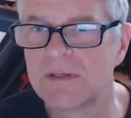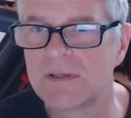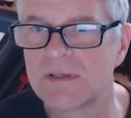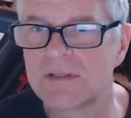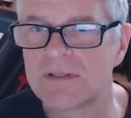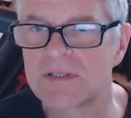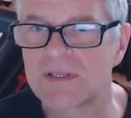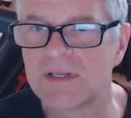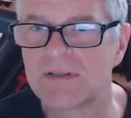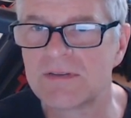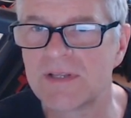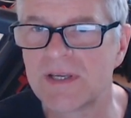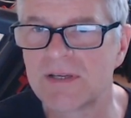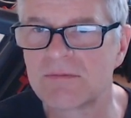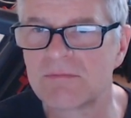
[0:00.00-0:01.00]
This kind of
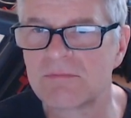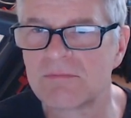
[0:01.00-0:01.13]
thing.